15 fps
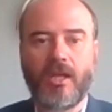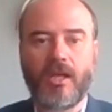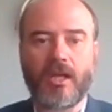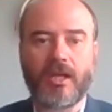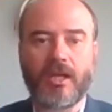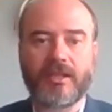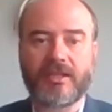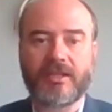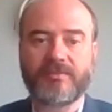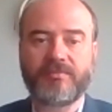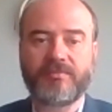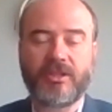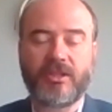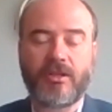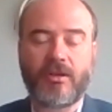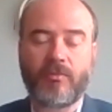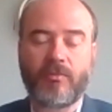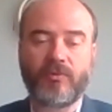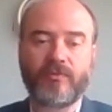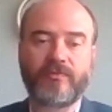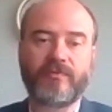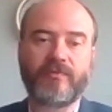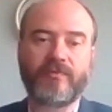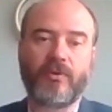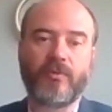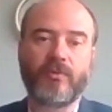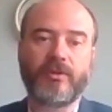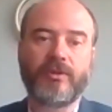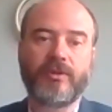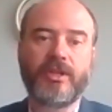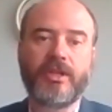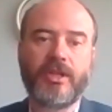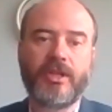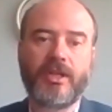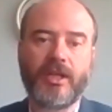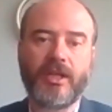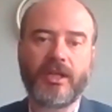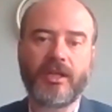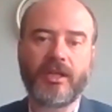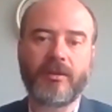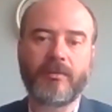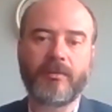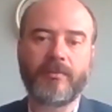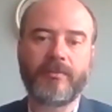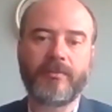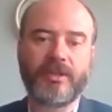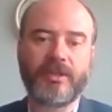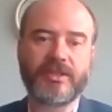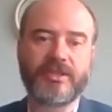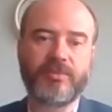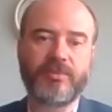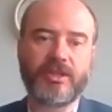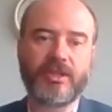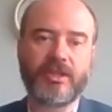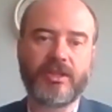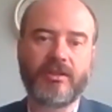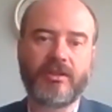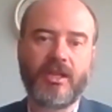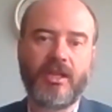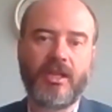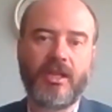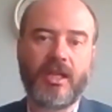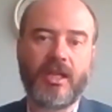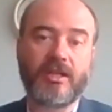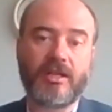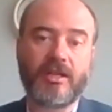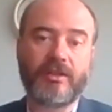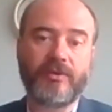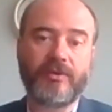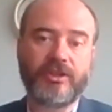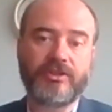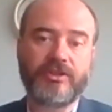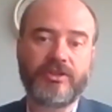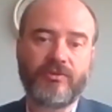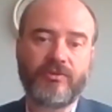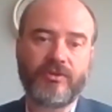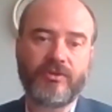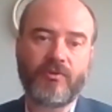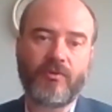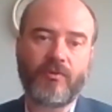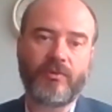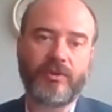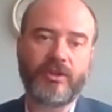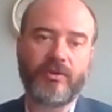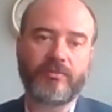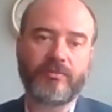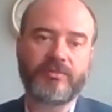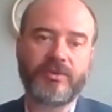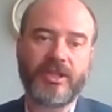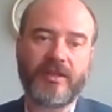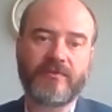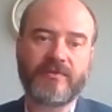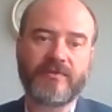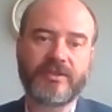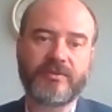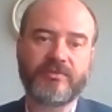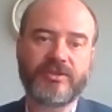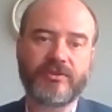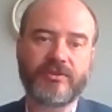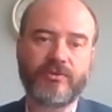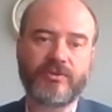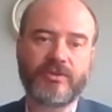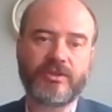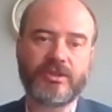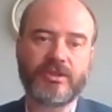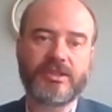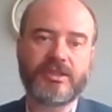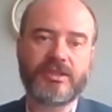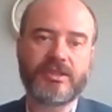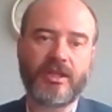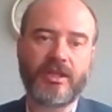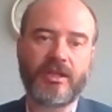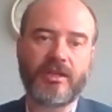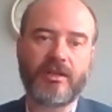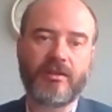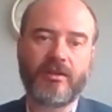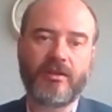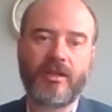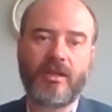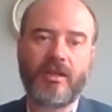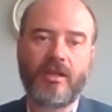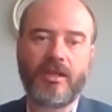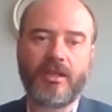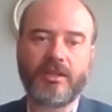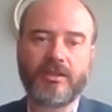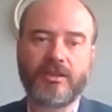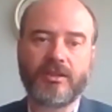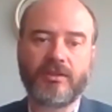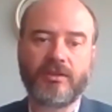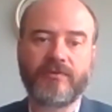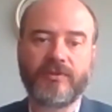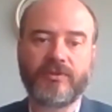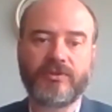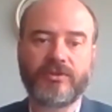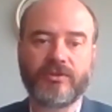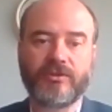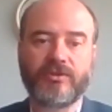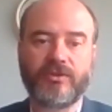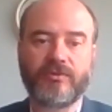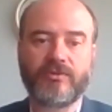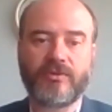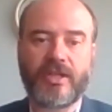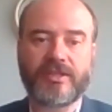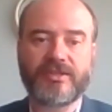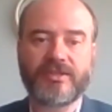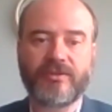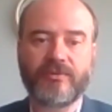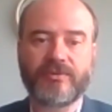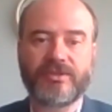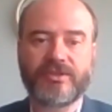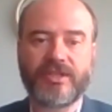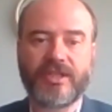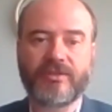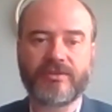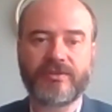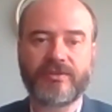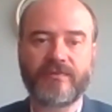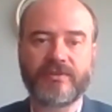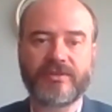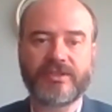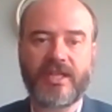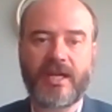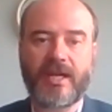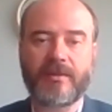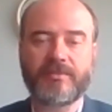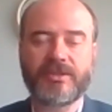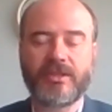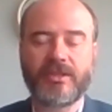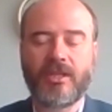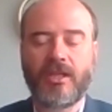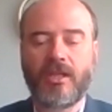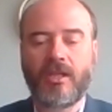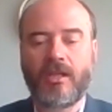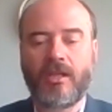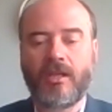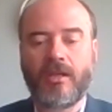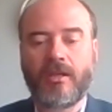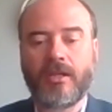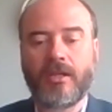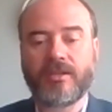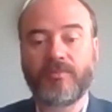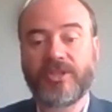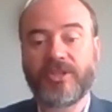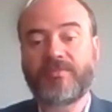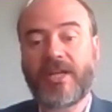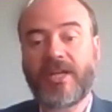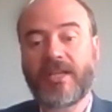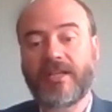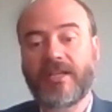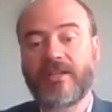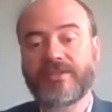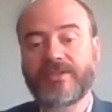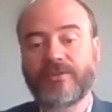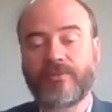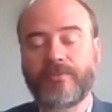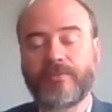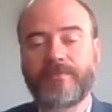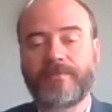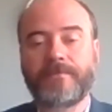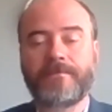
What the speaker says: that's being all moved forward. It's been an ongoing issue, and we hope to have some solutions in the near future to address those cell service gaps. The municipality also